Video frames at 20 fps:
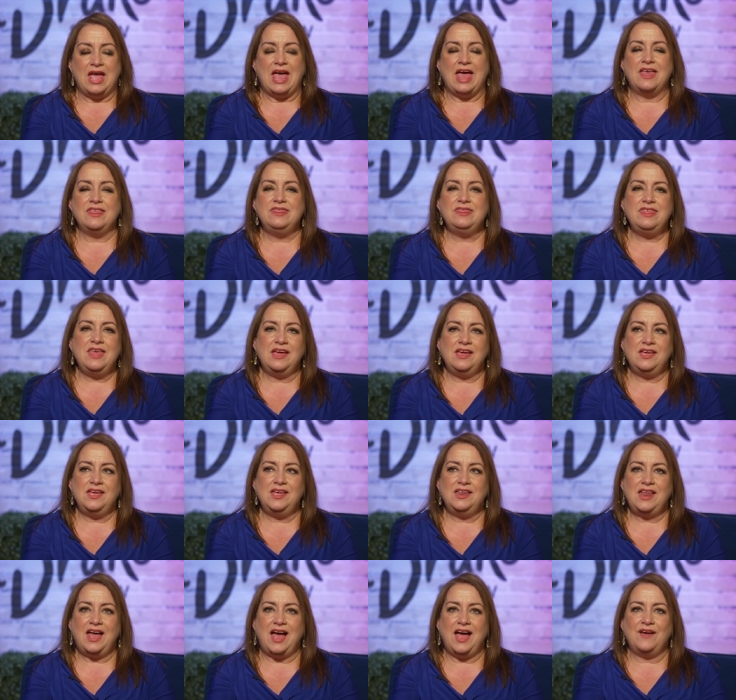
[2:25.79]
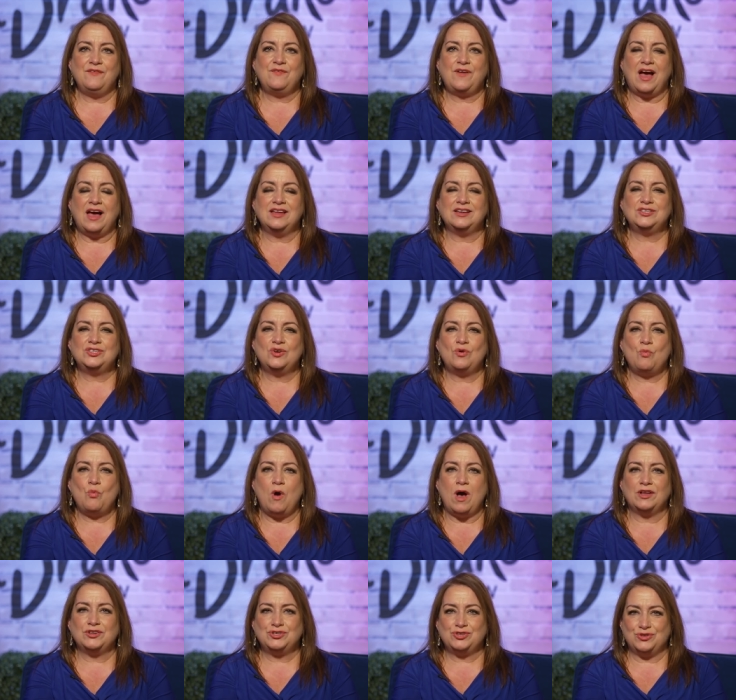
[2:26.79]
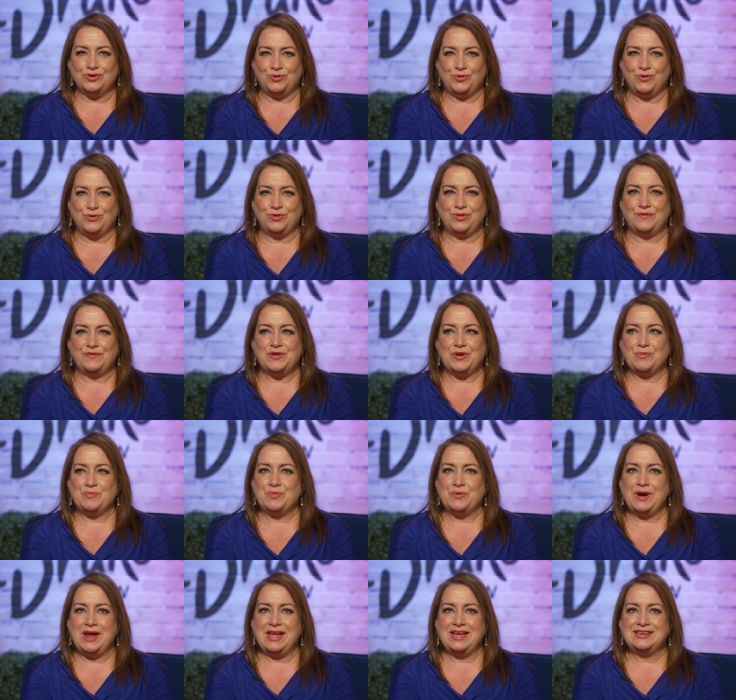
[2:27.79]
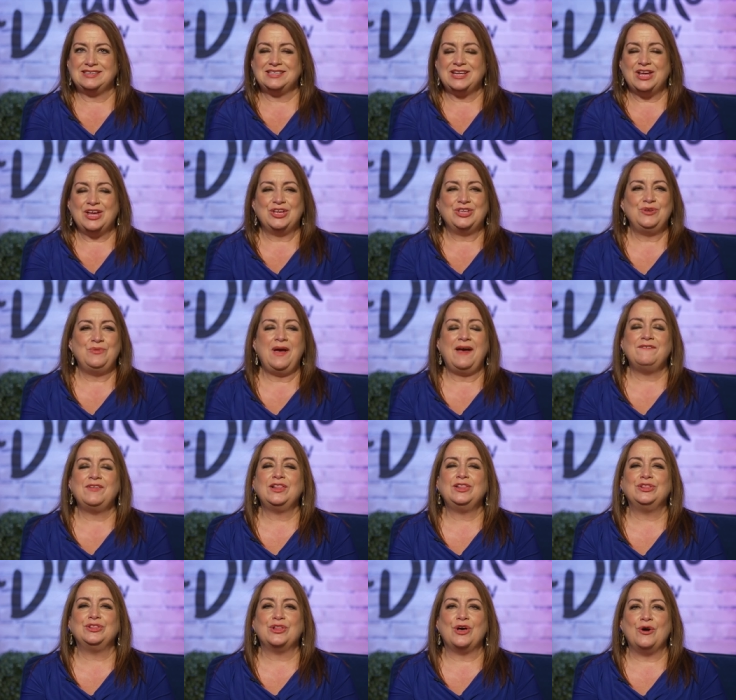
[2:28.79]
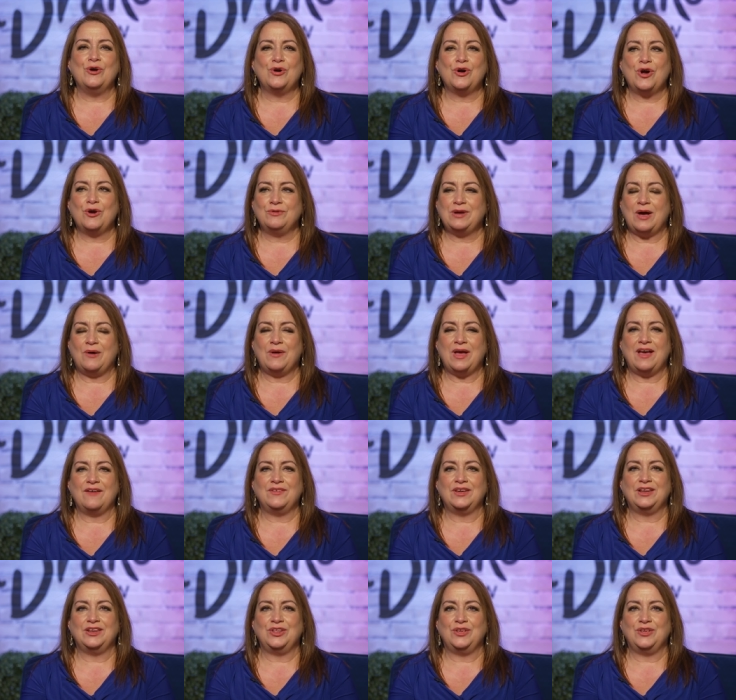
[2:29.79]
And then I've gotten to watch the growth of your brand. You have a logo now, Evan.